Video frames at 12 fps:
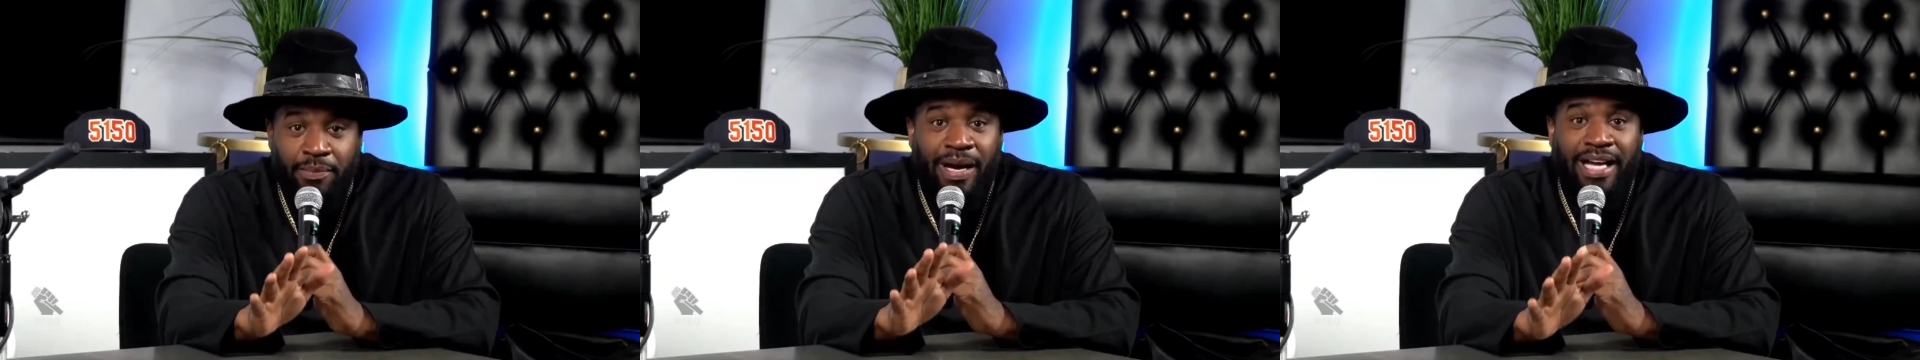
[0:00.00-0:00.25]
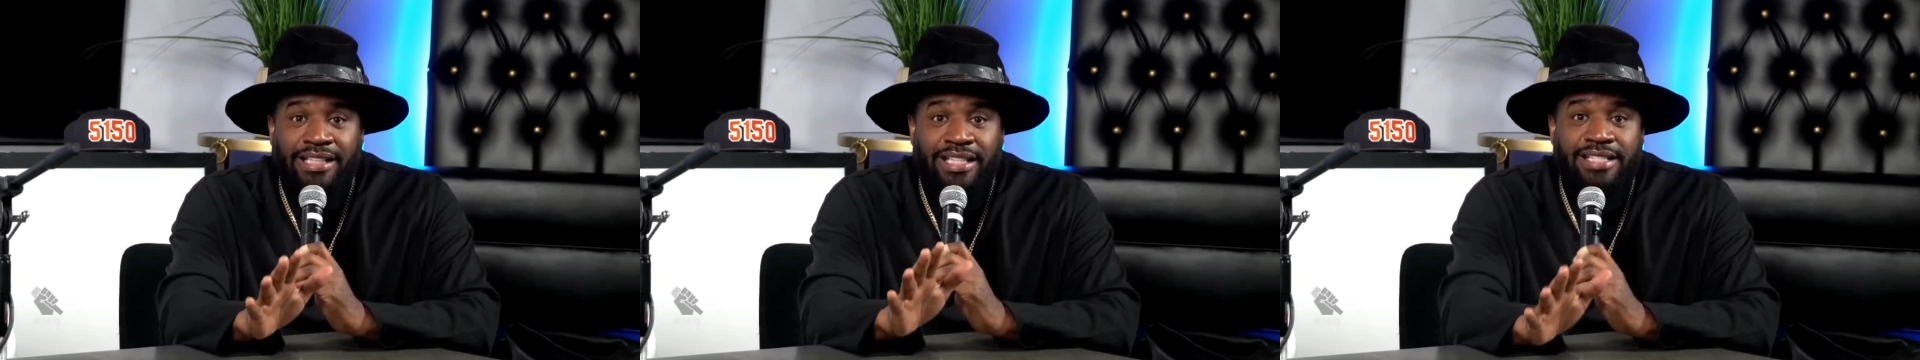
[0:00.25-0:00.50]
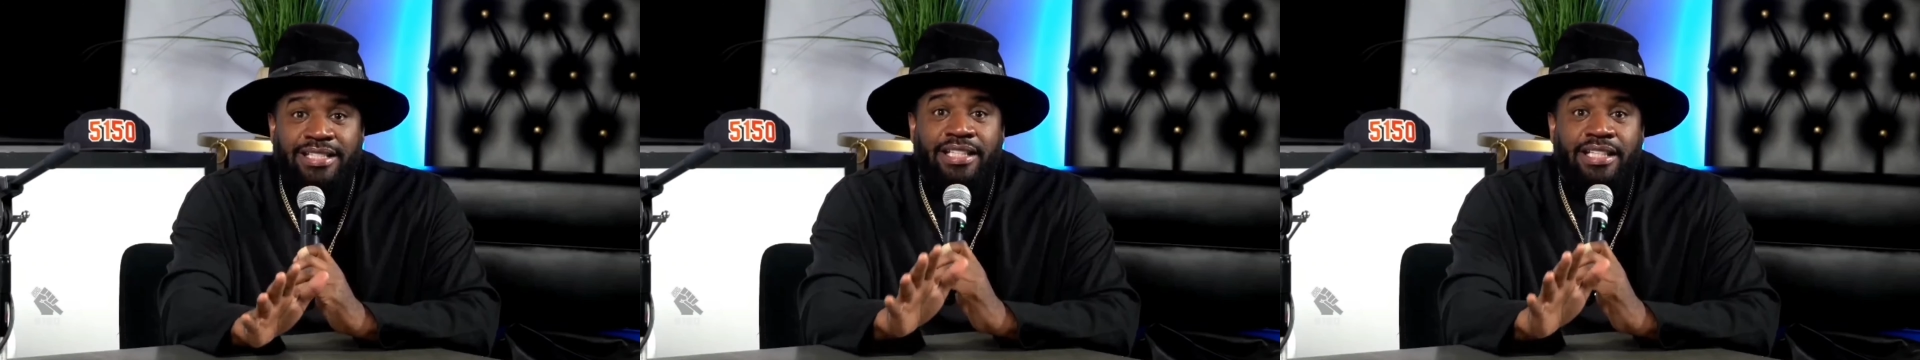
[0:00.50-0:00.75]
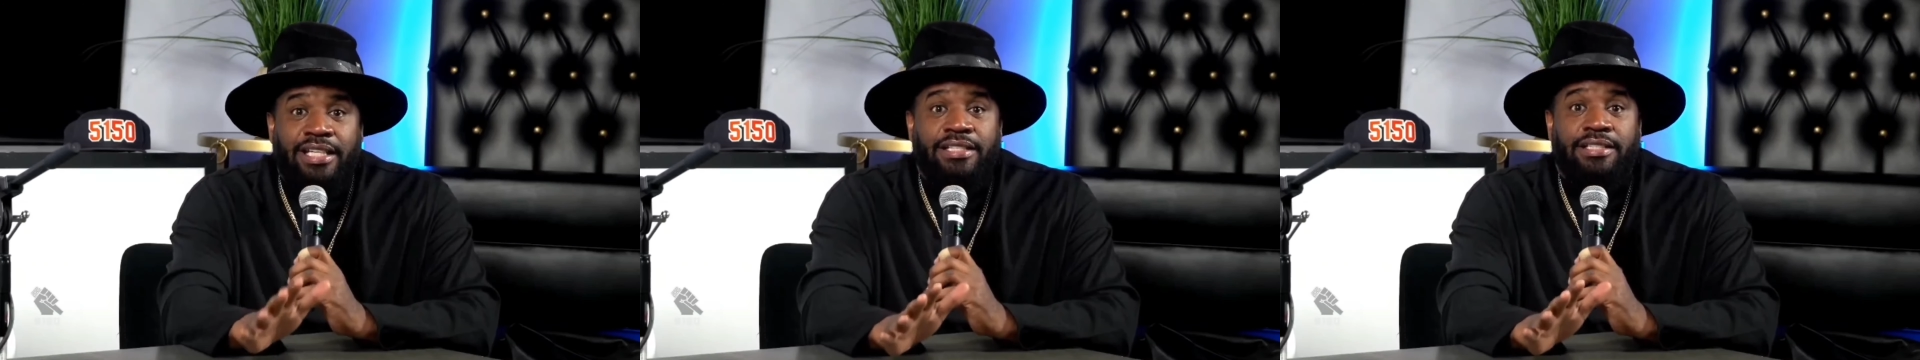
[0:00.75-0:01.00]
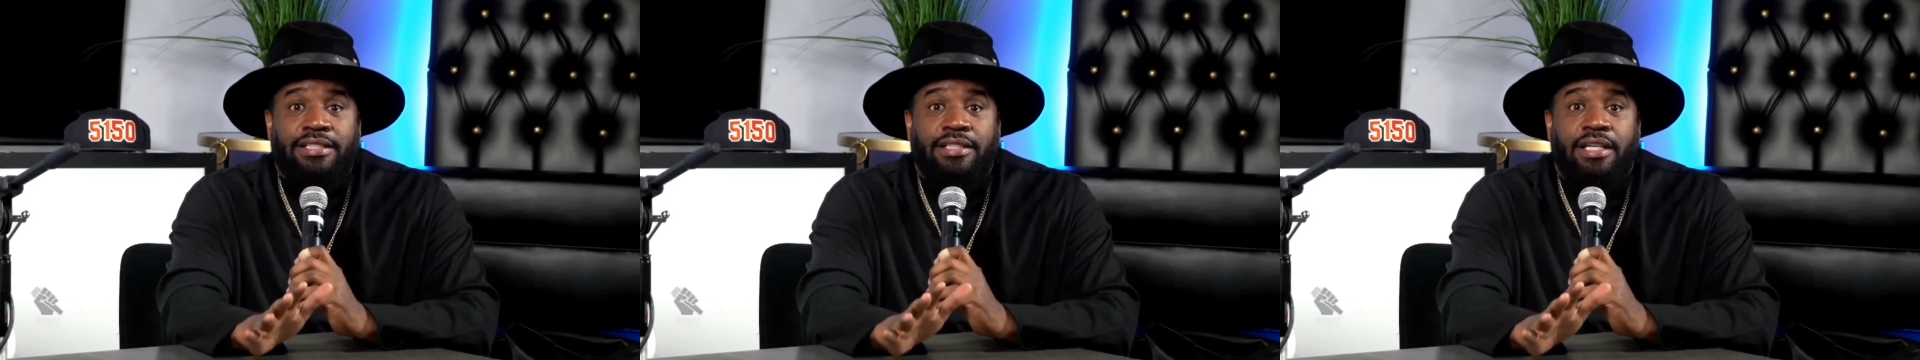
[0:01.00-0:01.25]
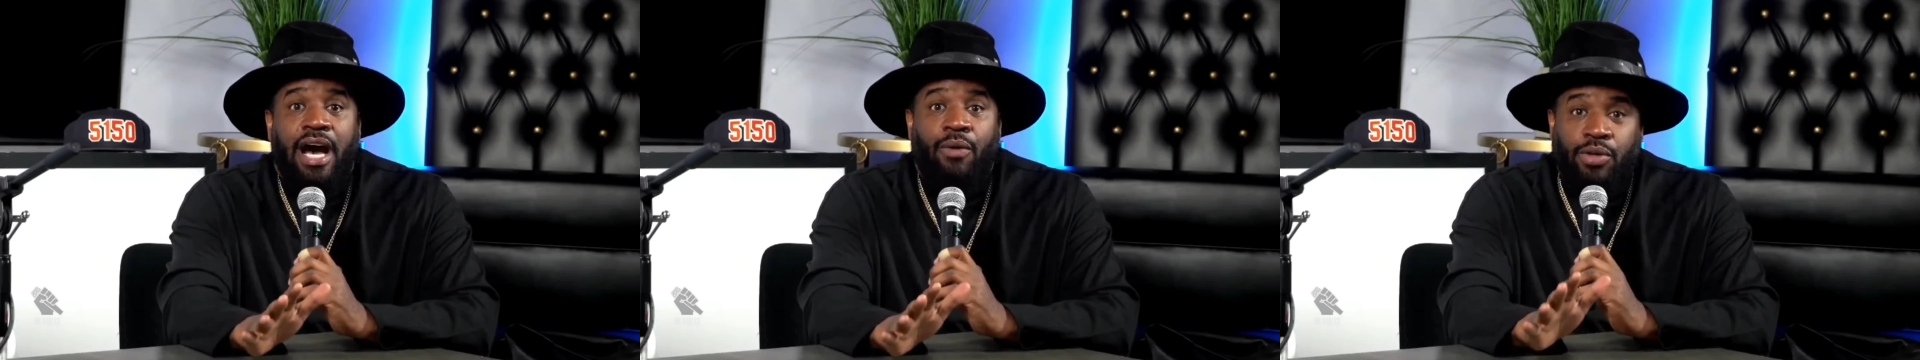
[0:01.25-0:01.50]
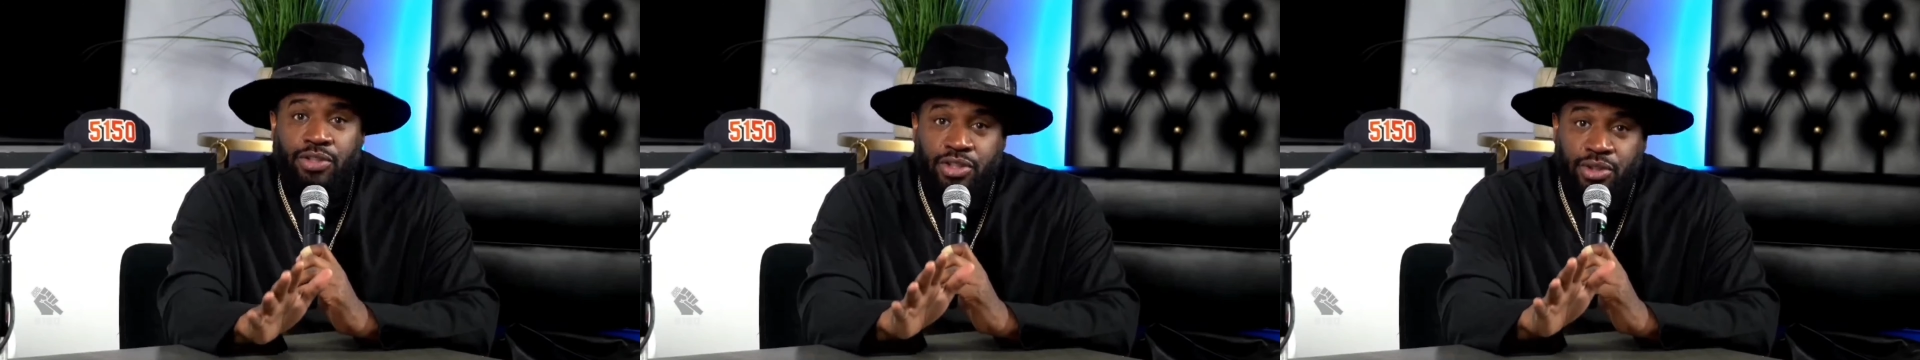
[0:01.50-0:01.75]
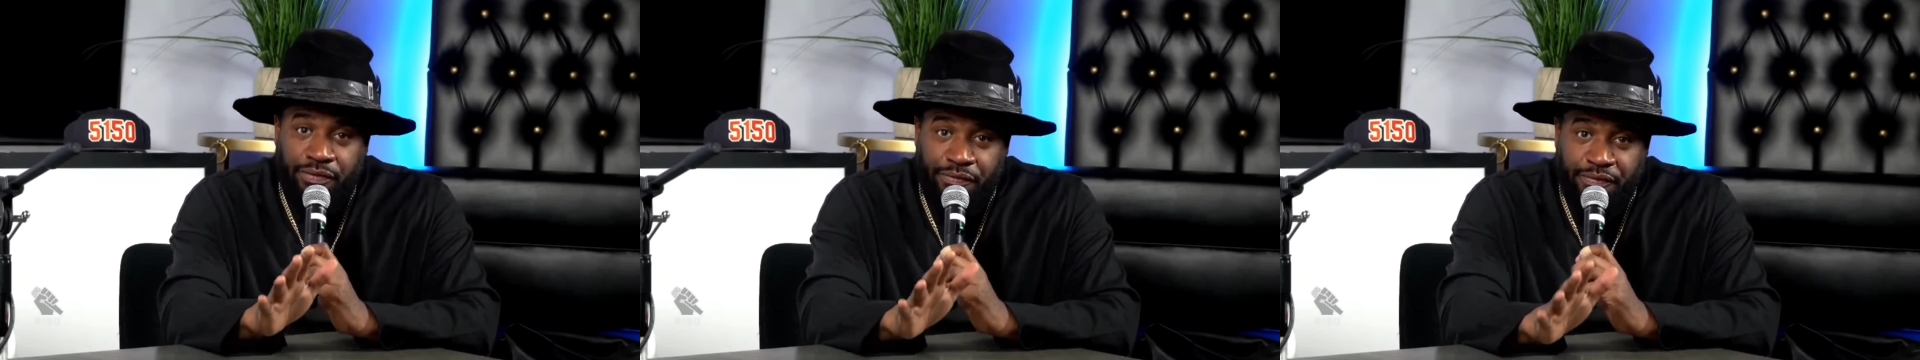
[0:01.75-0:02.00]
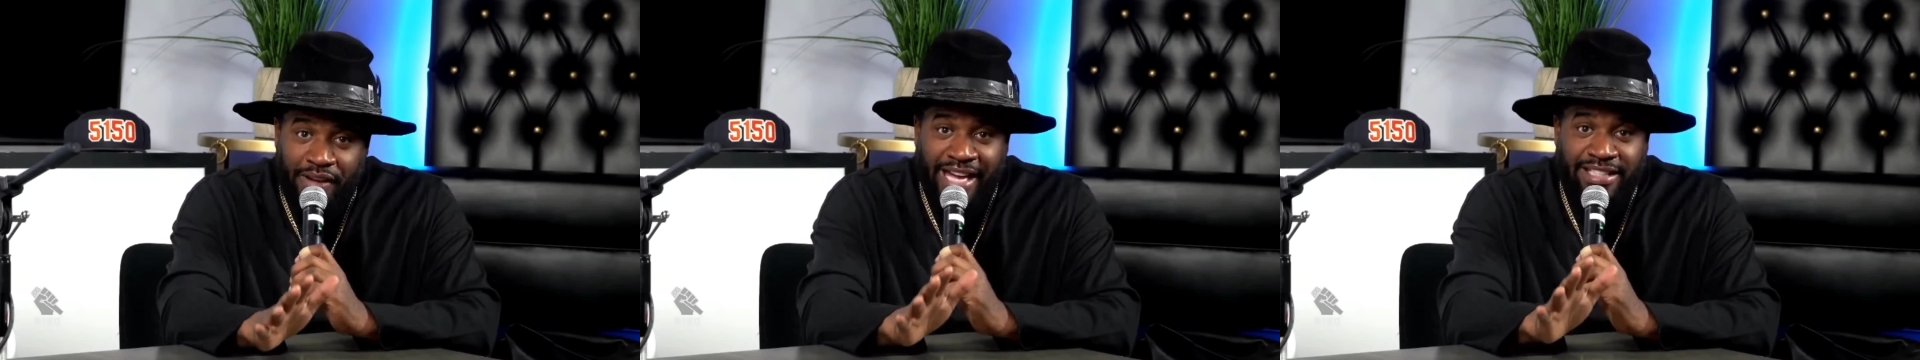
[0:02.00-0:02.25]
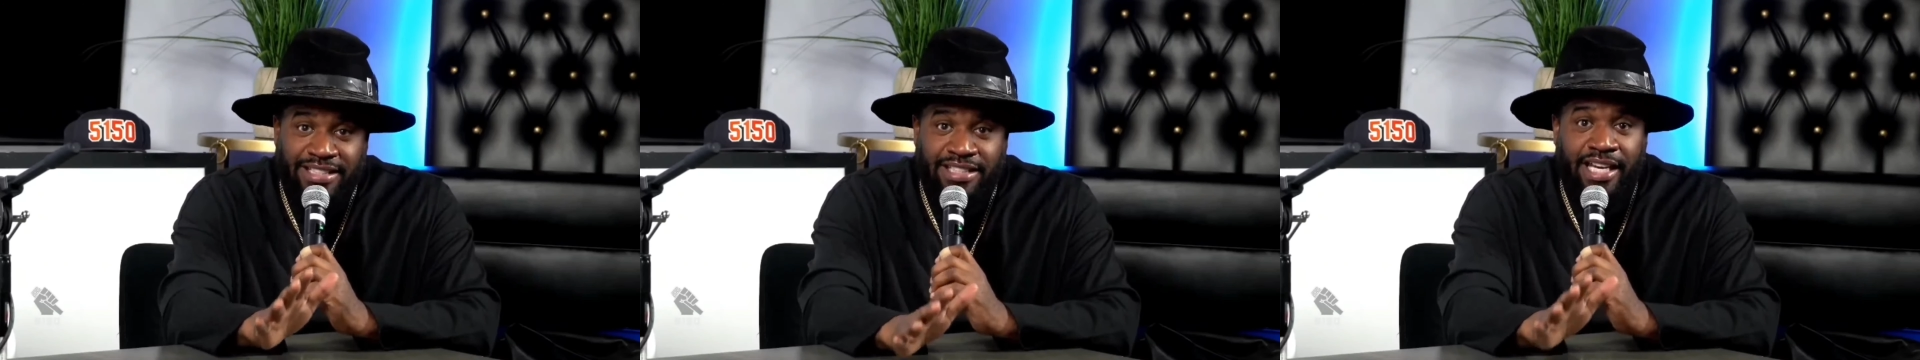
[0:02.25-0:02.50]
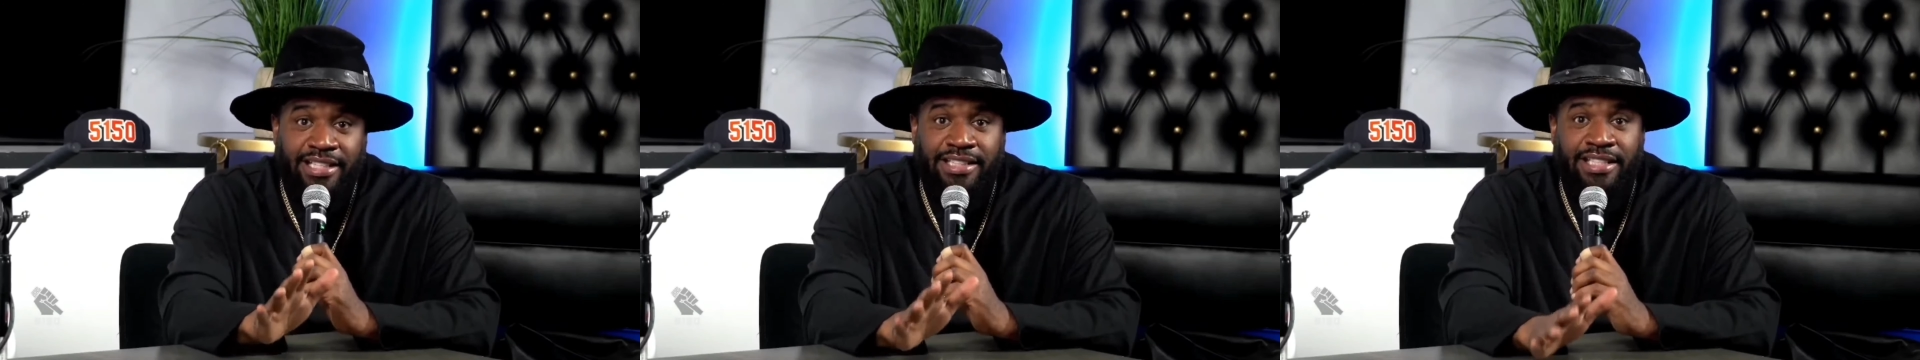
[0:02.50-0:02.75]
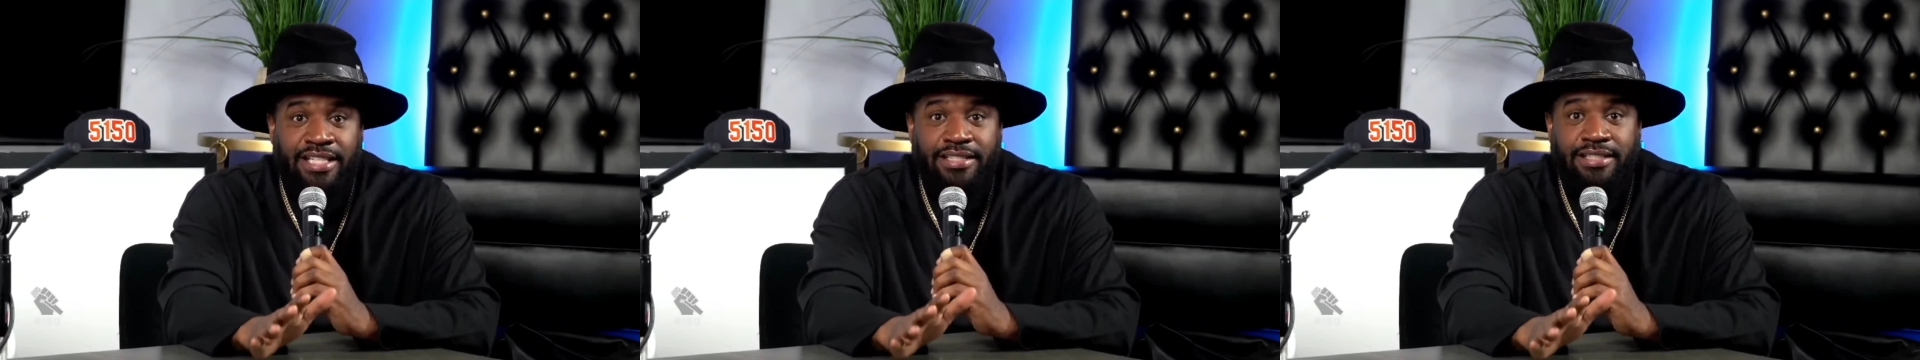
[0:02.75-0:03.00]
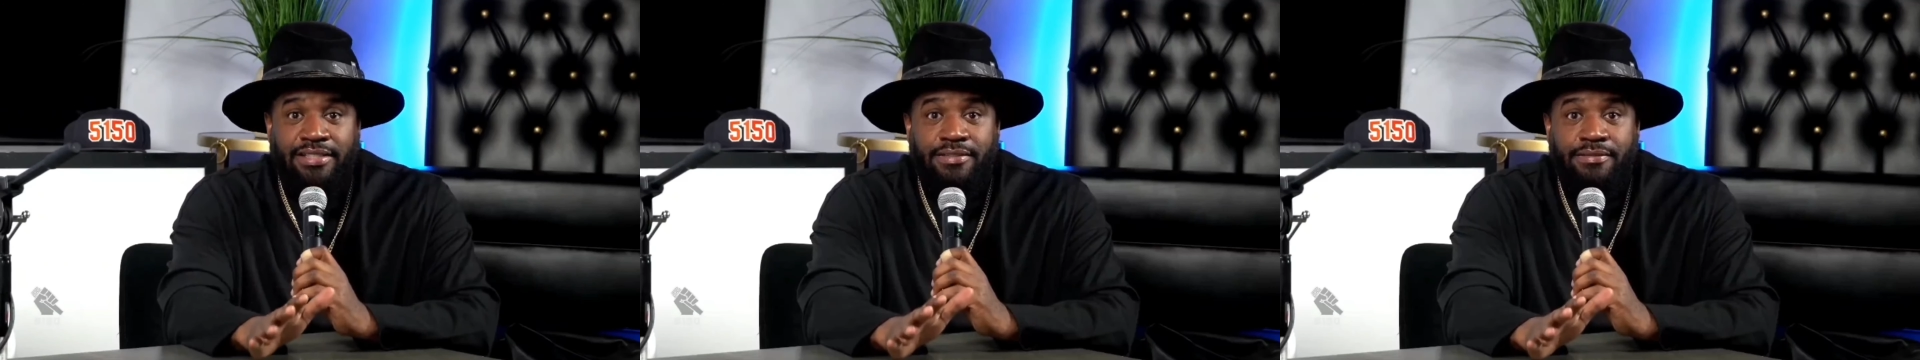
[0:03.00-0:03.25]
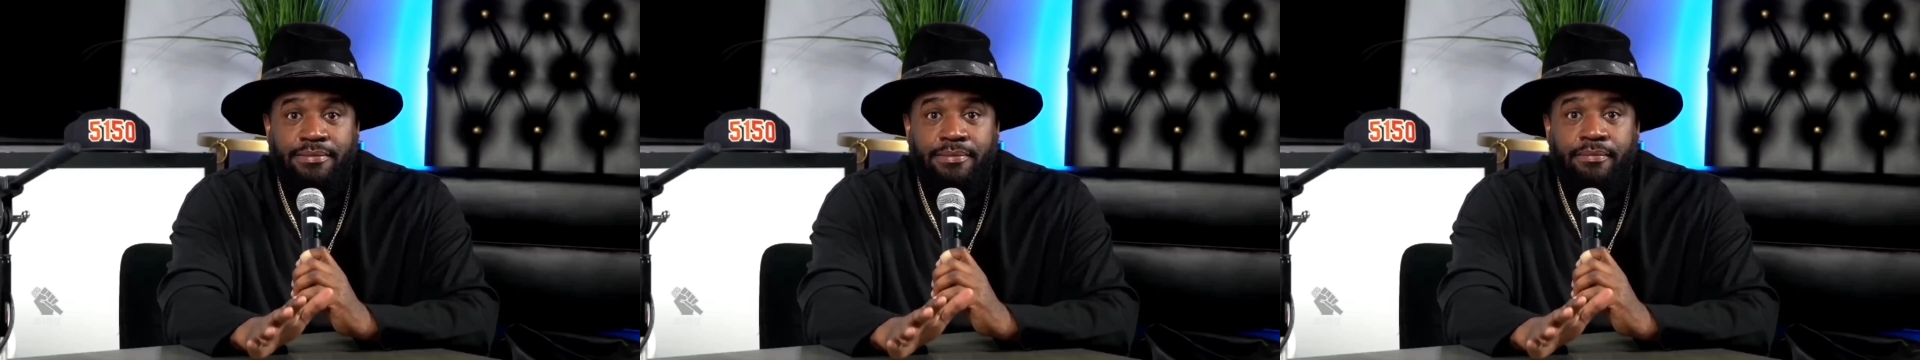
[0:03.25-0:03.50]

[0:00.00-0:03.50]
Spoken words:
Everybody listen to this. I want you to fact check this.